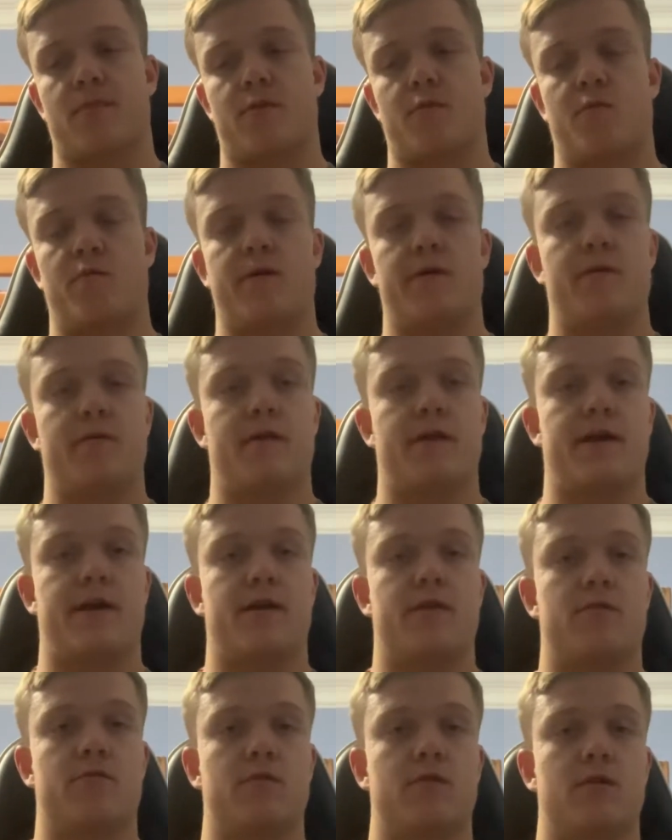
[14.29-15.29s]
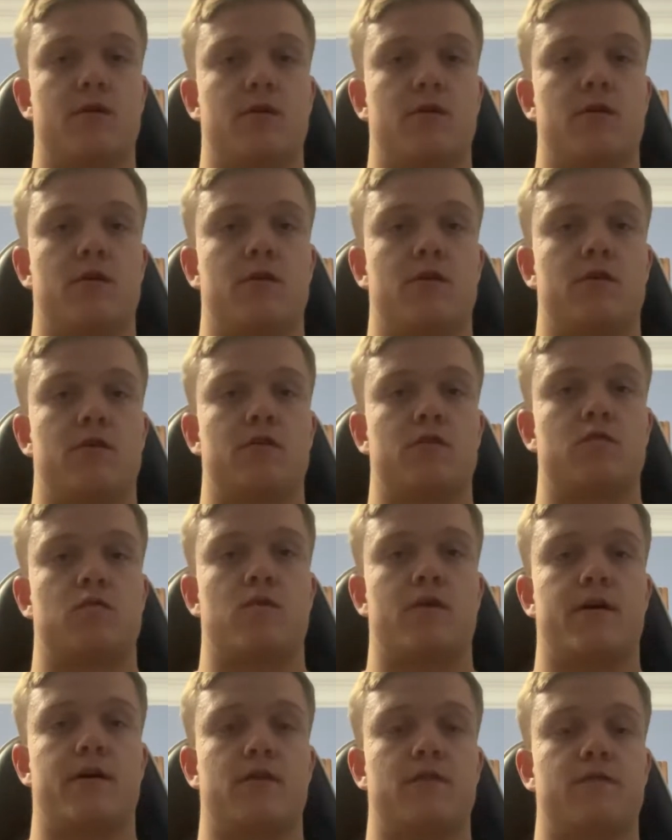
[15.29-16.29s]
We were down
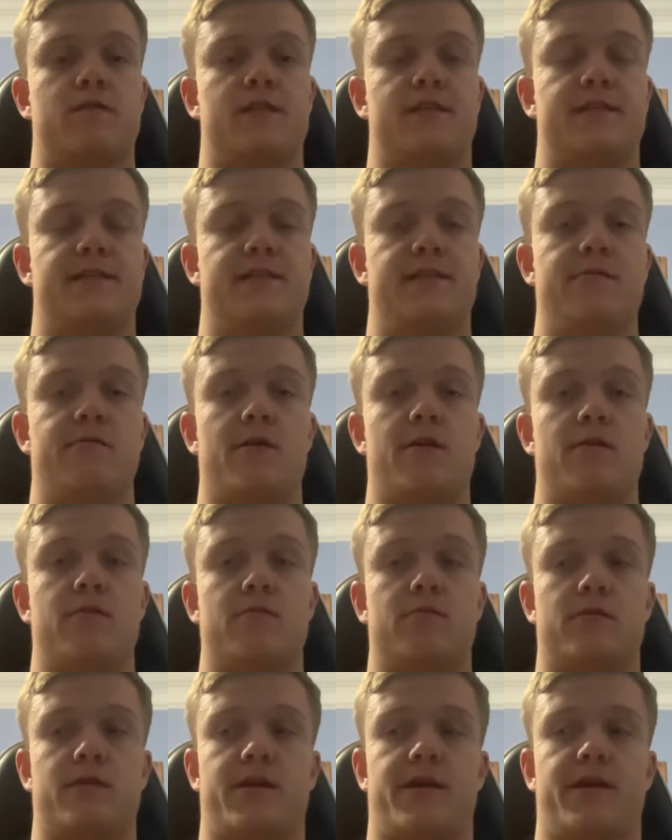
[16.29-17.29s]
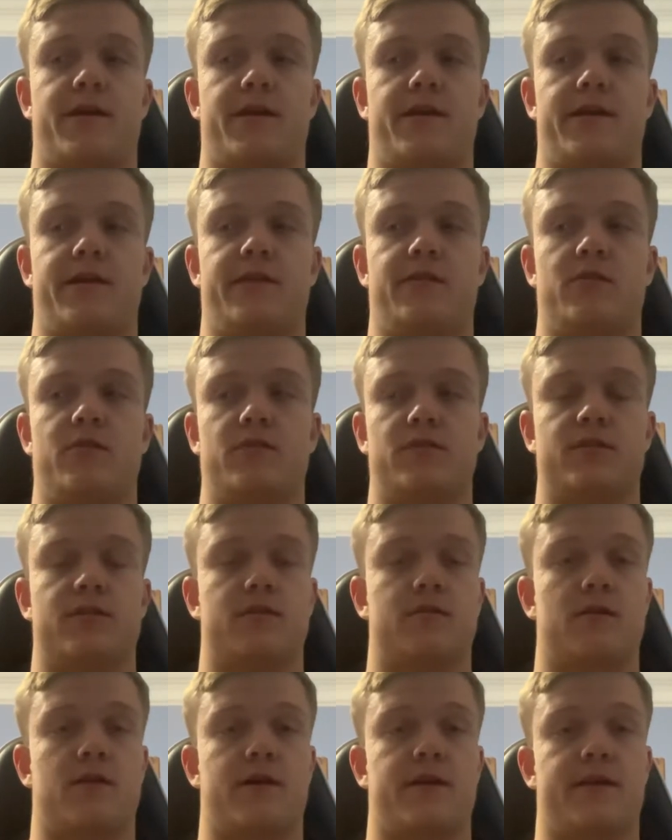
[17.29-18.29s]
12-0, and it
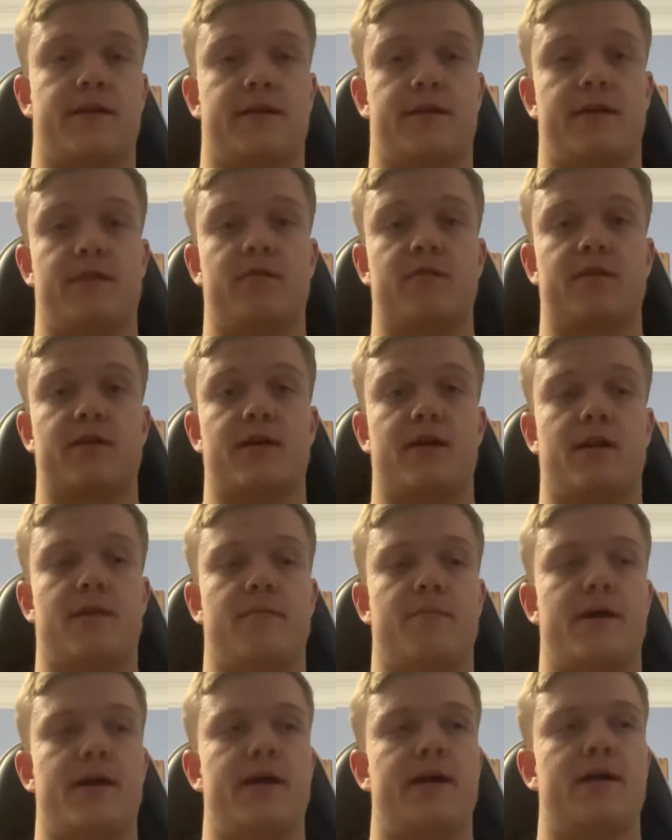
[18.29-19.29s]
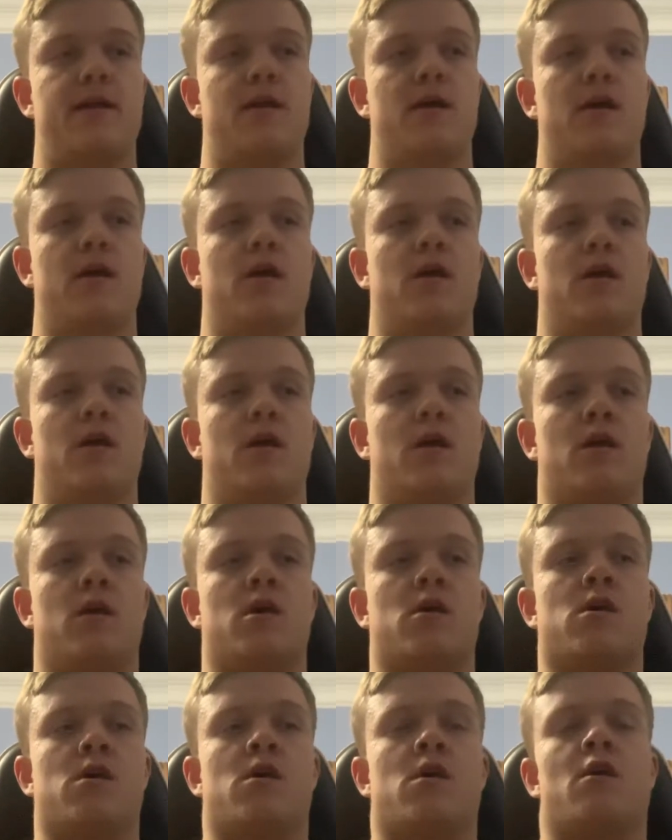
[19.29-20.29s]
looked kind of bad.
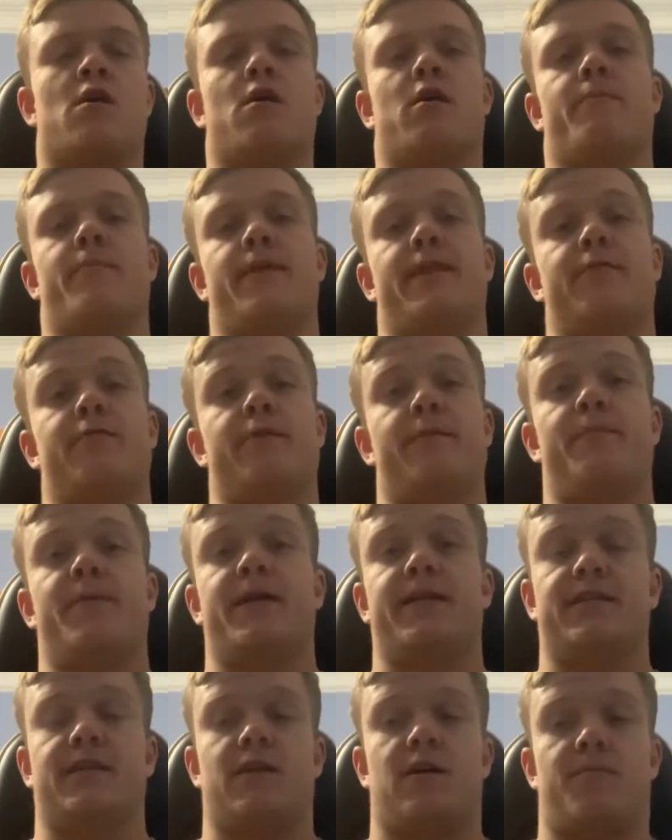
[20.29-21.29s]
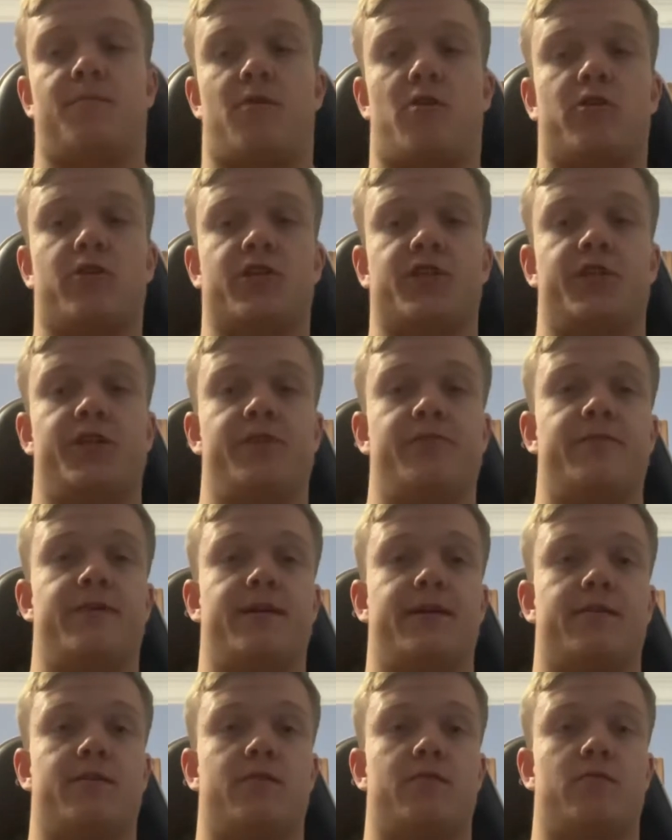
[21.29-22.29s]
But then we picked it up. Our
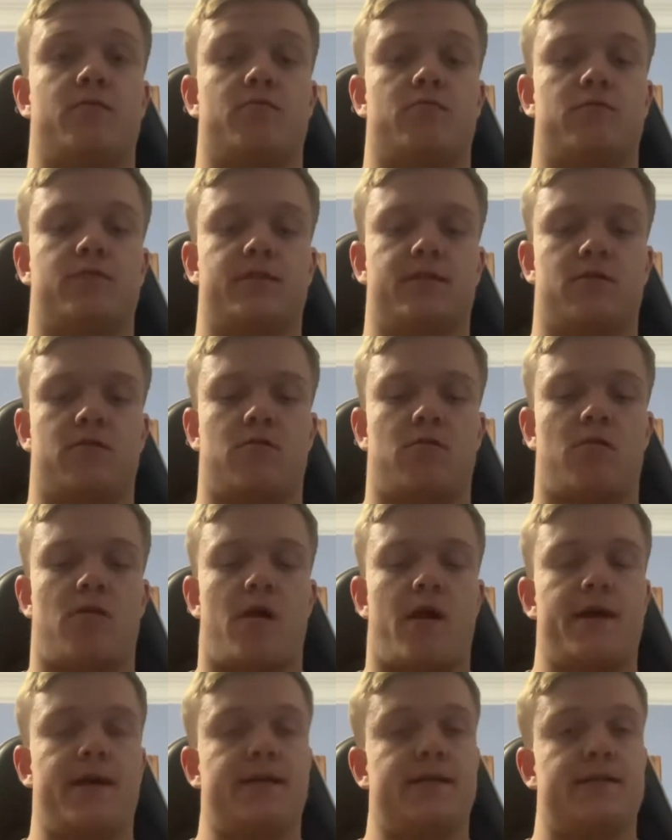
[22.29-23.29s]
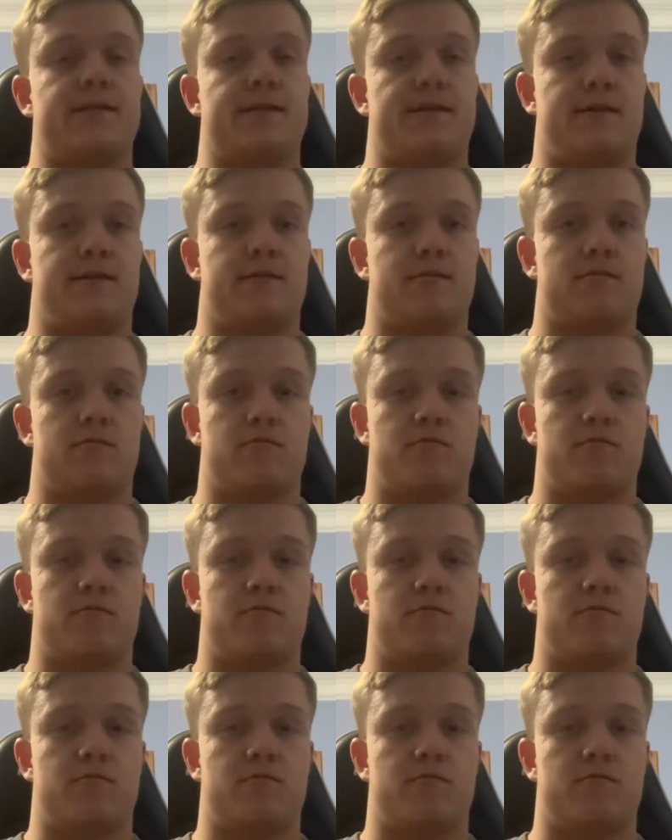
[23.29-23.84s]
shooting was crazy.